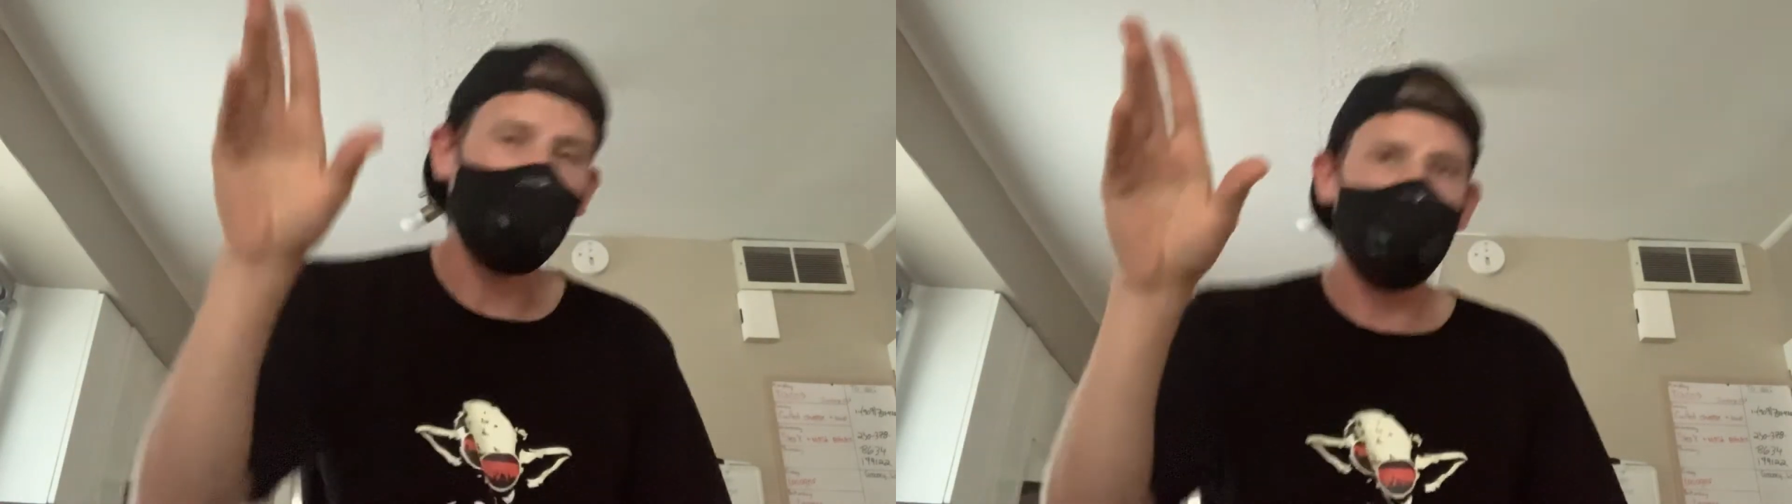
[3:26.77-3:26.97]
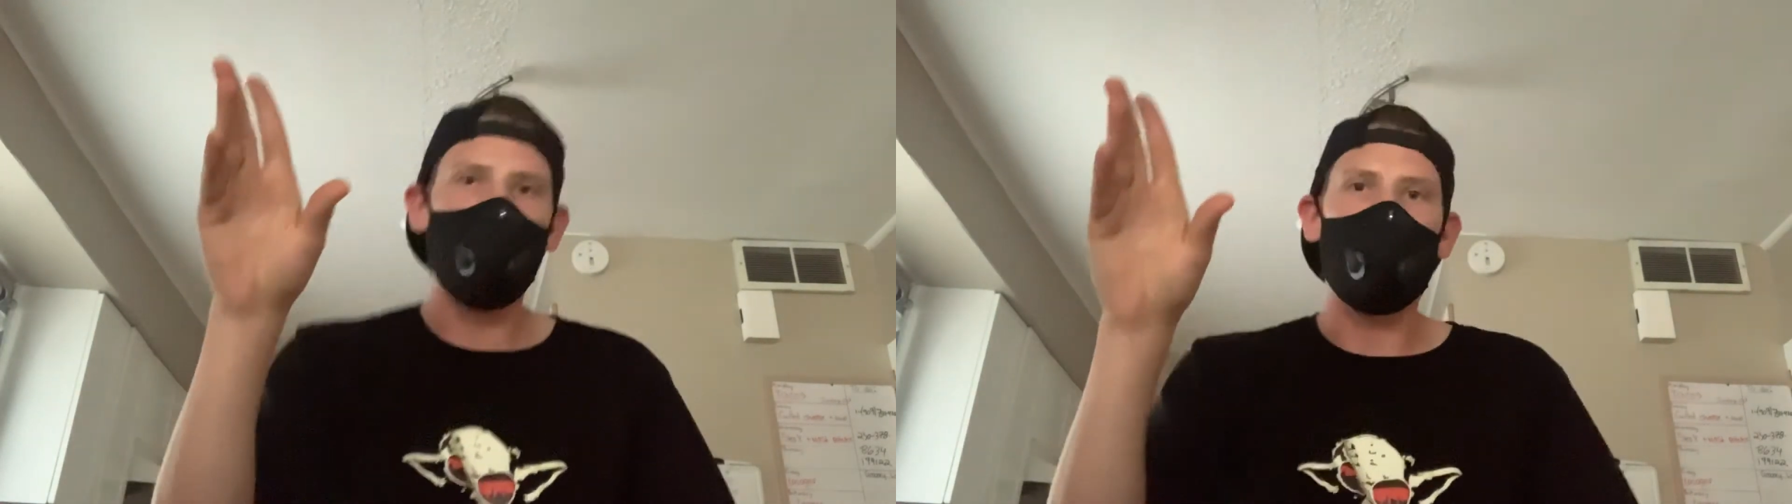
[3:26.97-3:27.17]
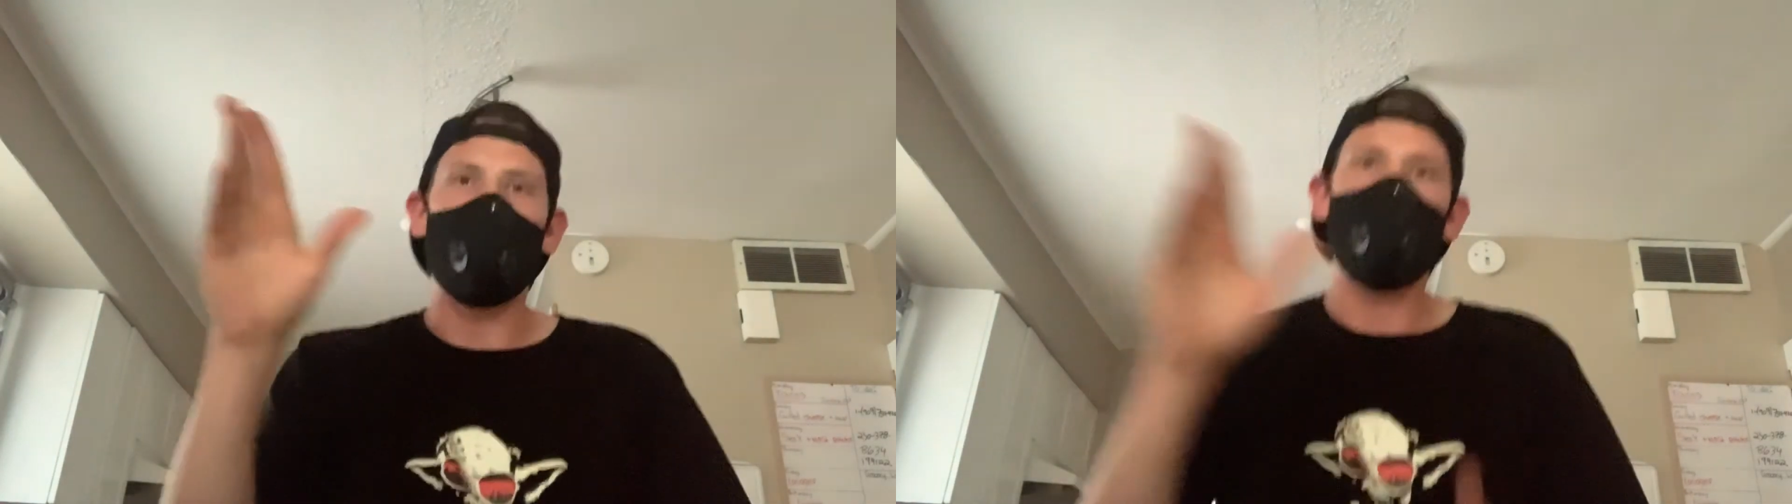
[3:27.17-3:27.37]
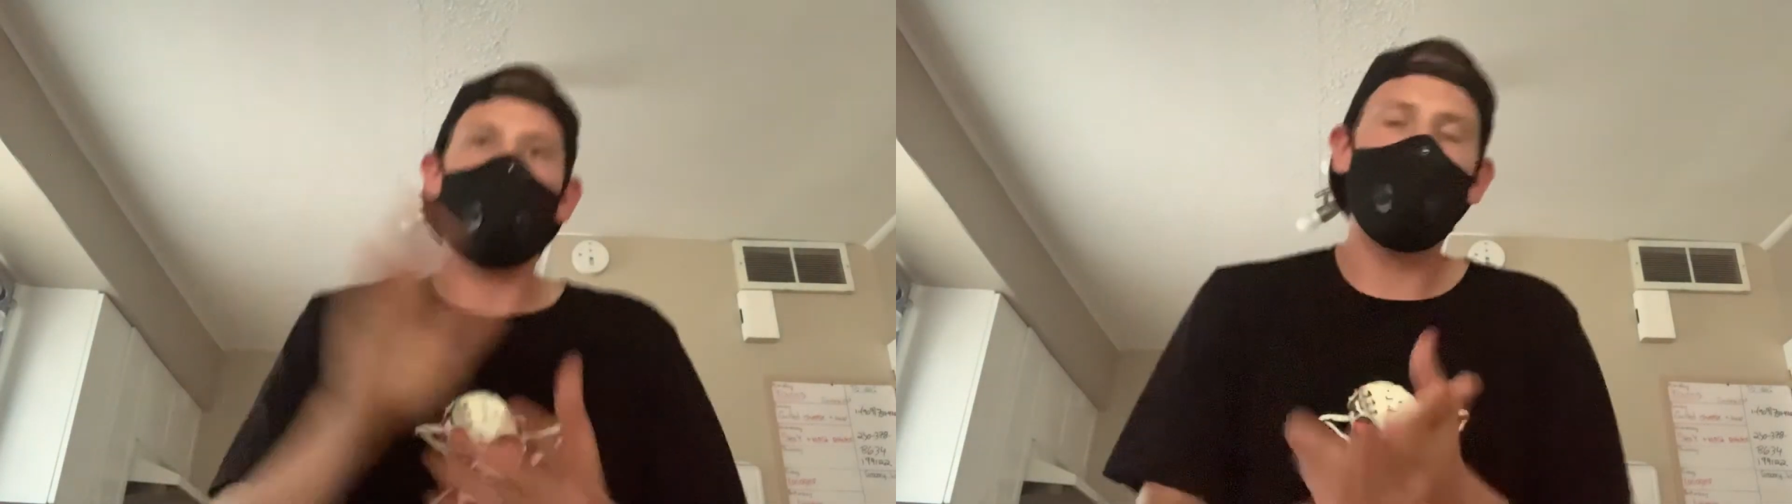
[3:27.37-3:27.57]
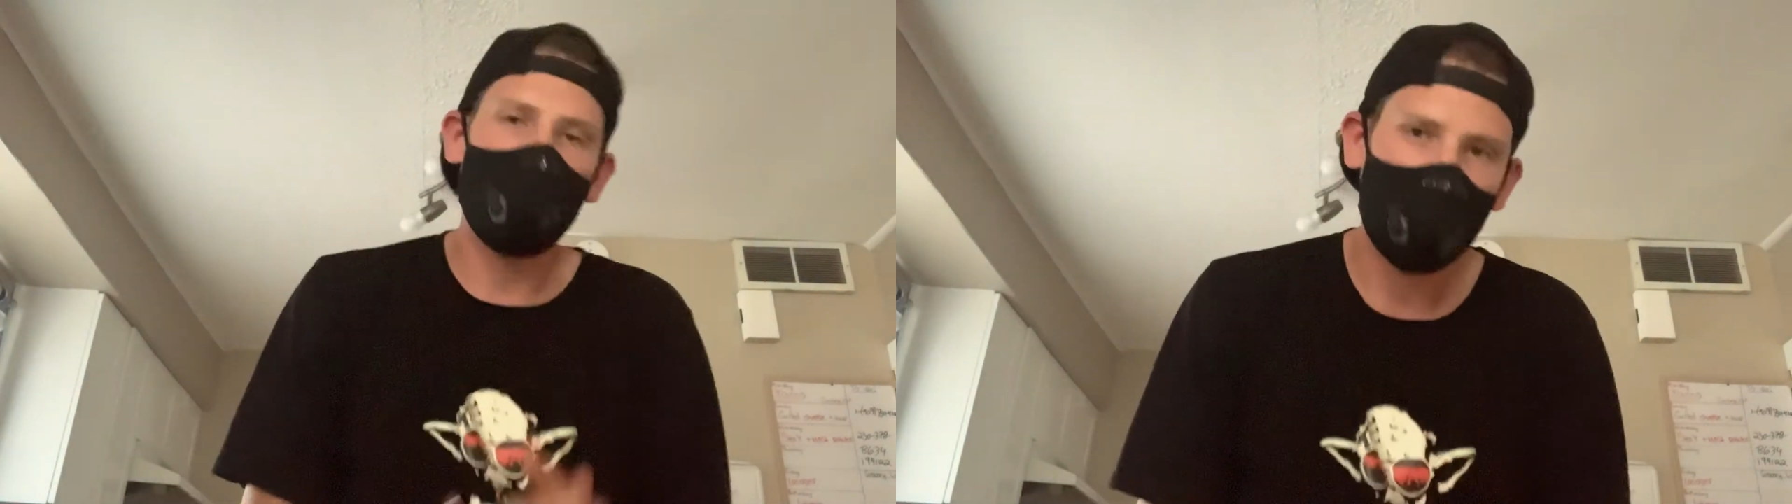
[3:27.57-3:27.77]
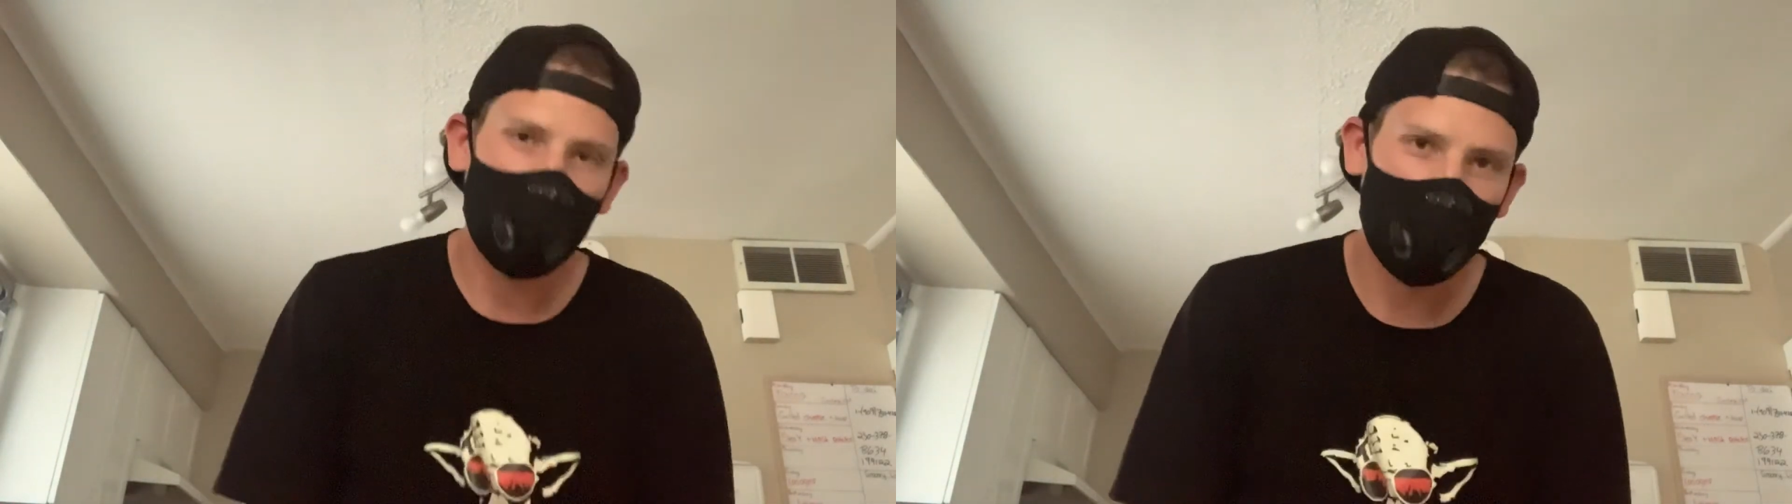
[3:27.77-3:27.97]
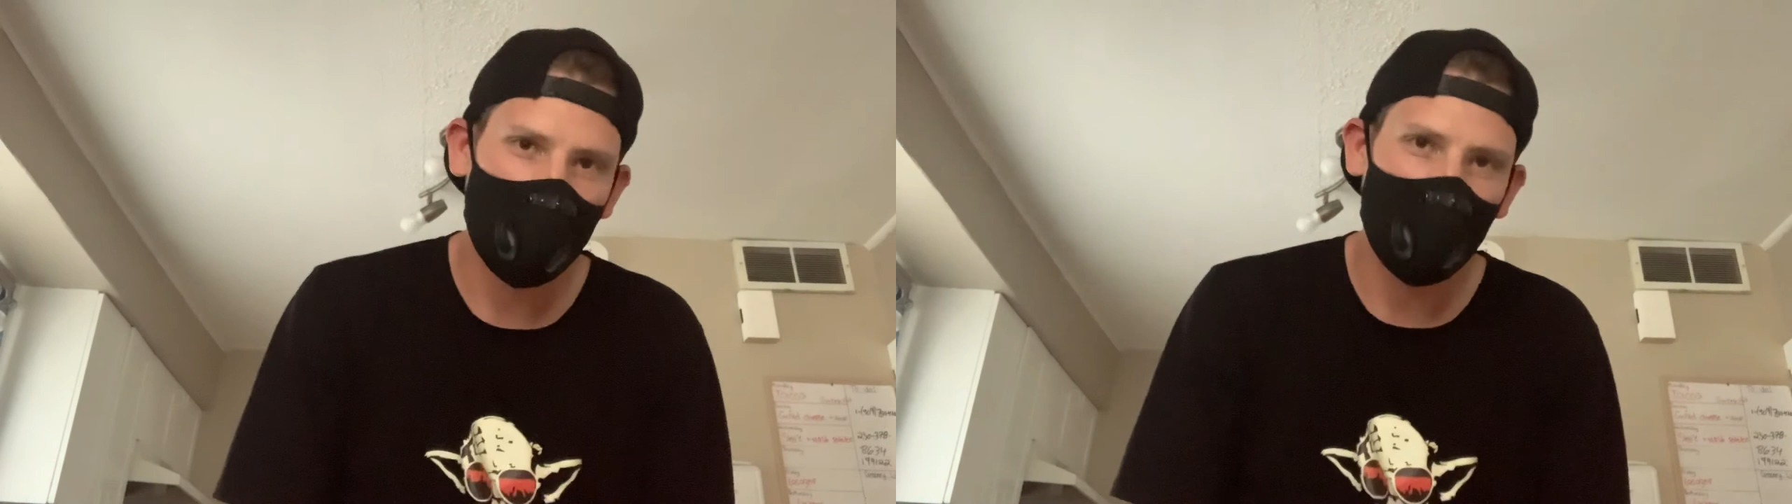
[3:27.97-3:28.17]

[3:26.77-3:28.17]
Oh, and